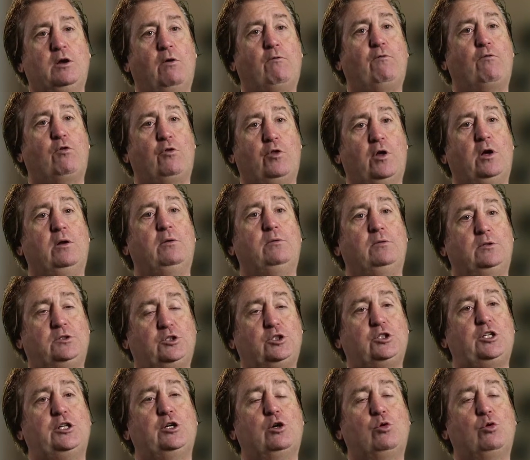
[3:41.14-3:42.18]
For the
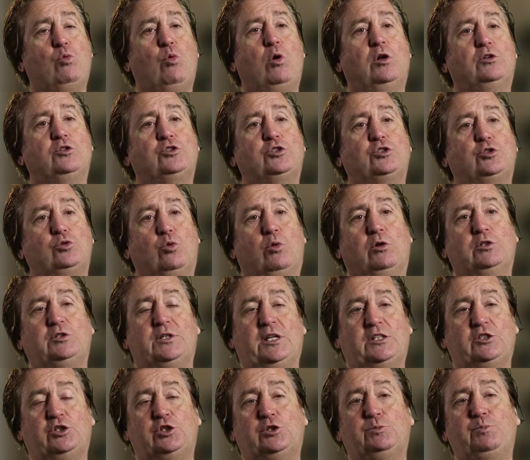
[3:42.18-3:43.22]
Tier 1 storage
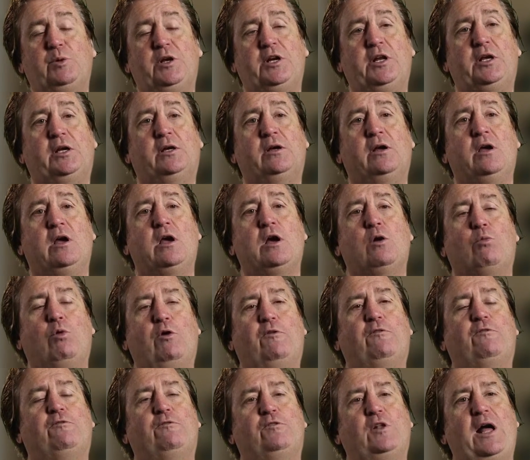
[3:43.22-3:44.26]
that's spinning
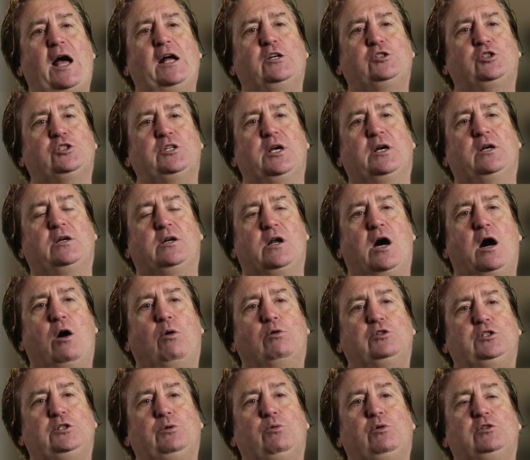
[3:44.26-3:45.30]
with flash
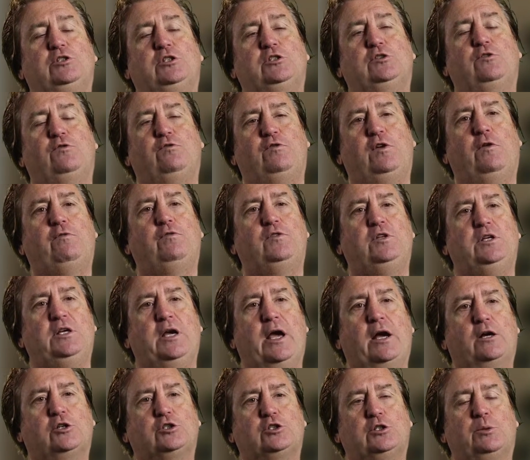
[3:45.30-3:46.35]
technology, which is
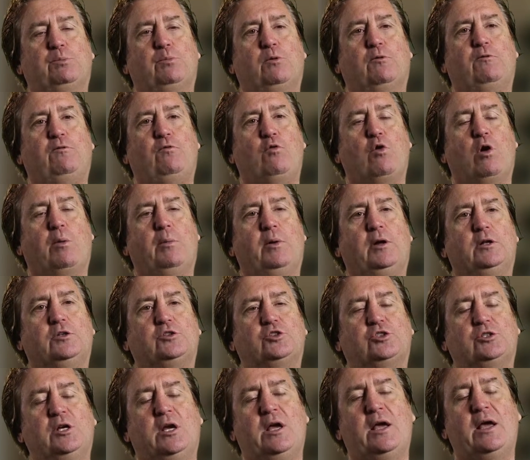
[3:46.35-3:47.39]
50x to
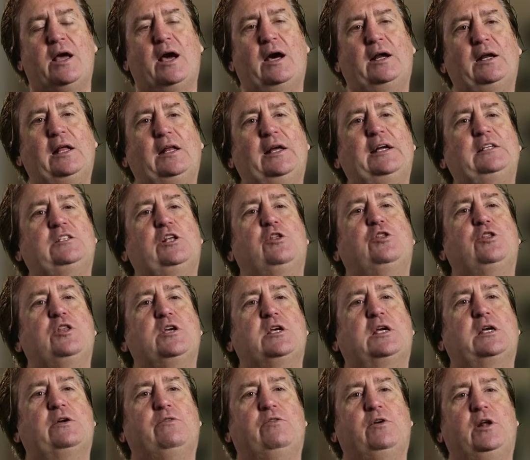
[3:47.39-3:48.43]
performance. And I like to
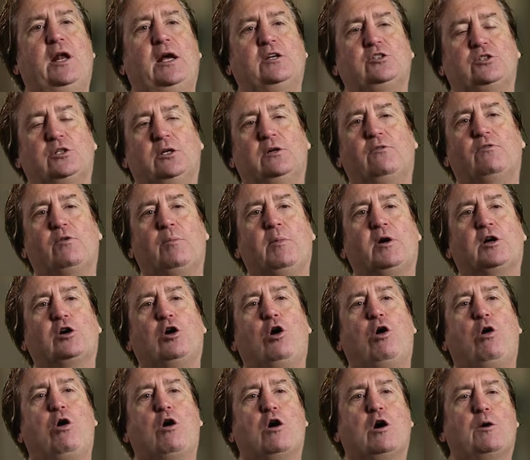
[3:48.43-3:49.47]
think of it from a
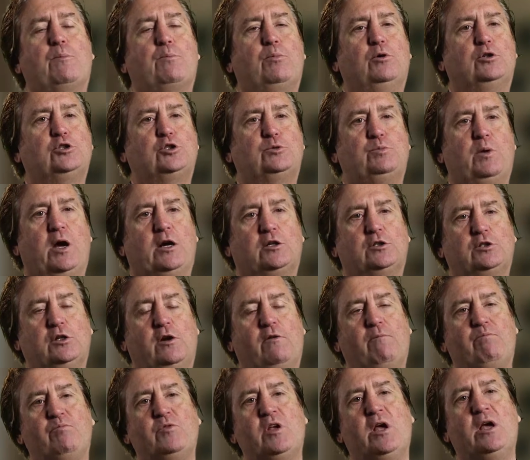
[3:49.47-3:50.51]
car
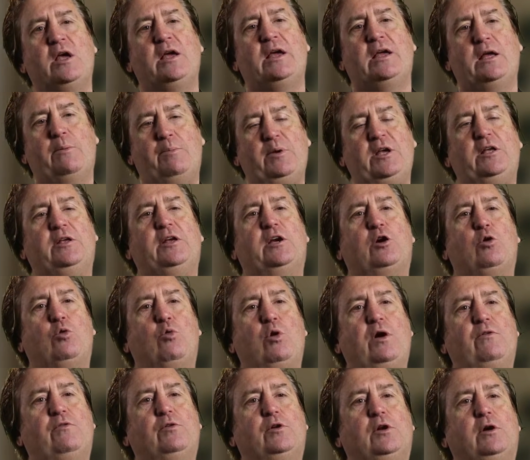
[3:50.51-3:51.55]
perspective. It'd be the
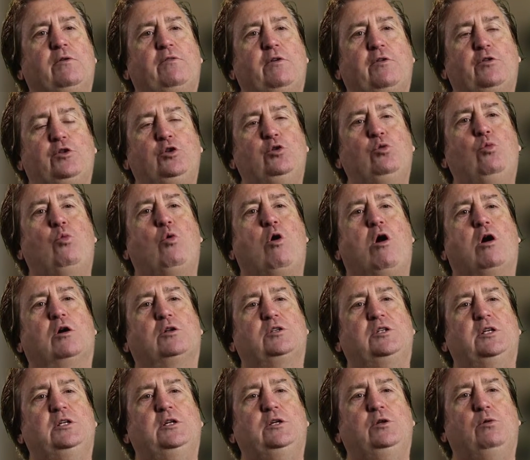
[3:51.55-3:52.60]
equivalent of if you
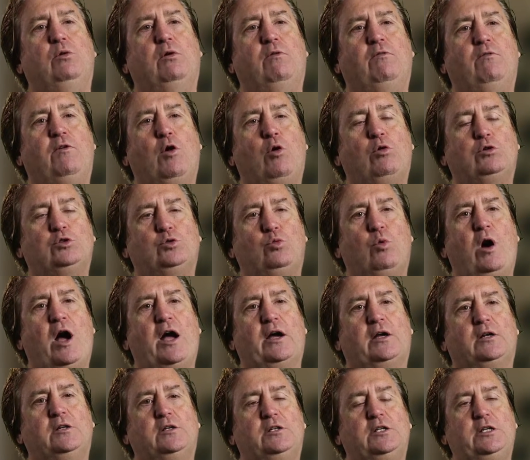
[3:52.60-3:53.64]
walked into a
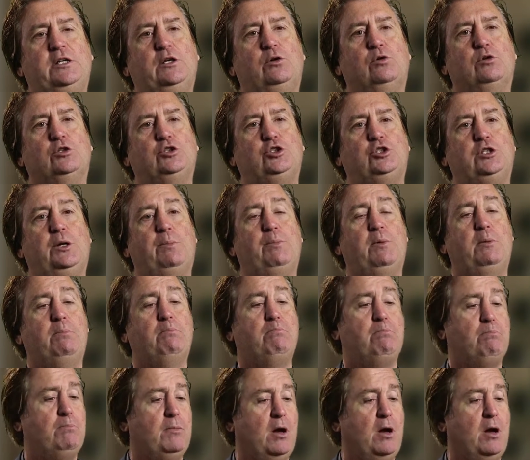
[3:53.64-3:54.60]
Volkswagen dealership and